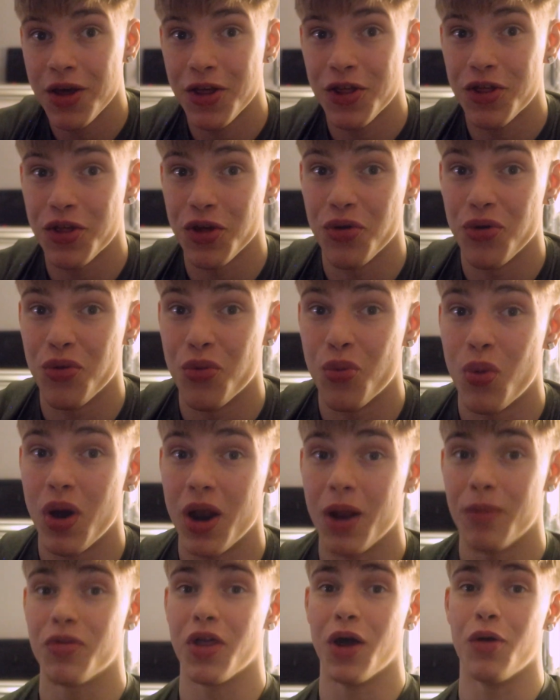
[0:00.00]
So
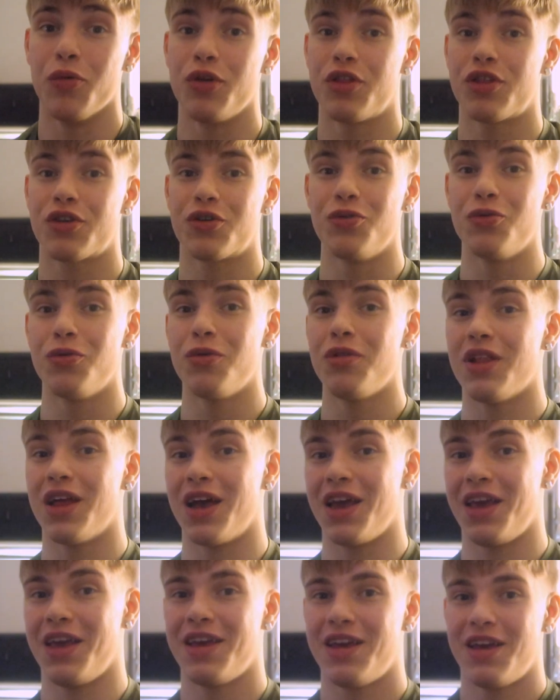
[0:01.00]
when I'm done with school,
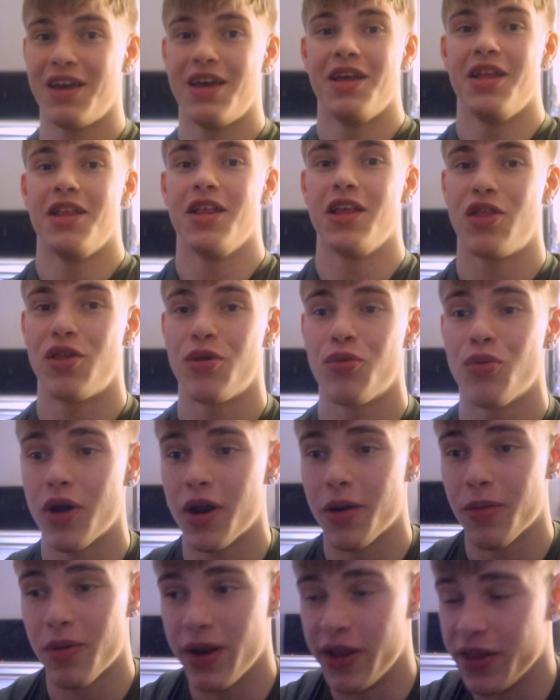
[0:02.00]
like, this is what
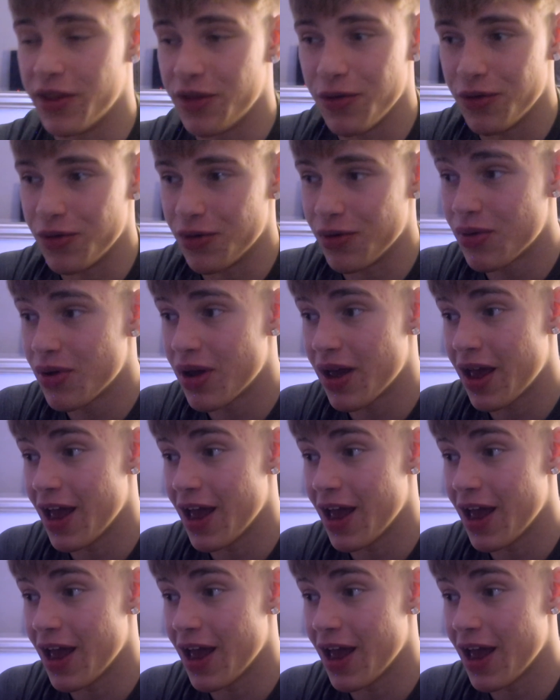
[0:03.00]
I'm gonna do.